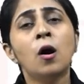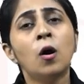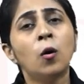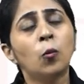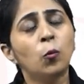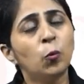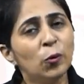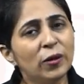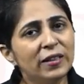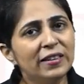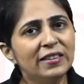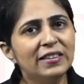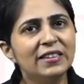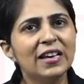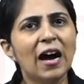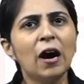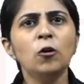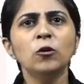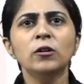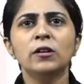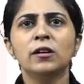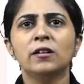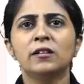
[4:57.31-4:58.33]

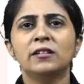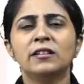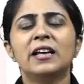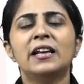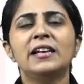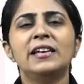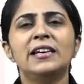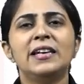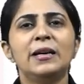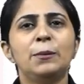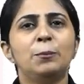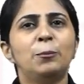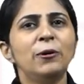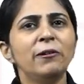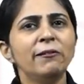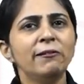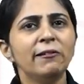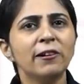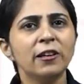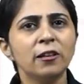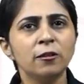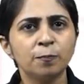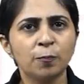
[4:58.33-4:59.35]
without the labeled
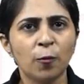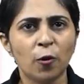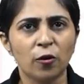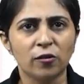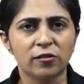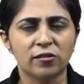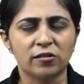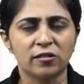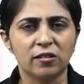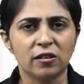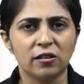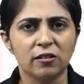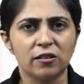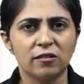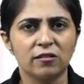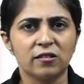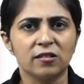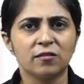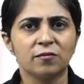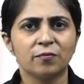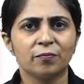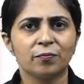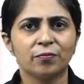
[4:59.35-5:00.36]

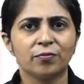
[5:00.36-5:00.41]
responses.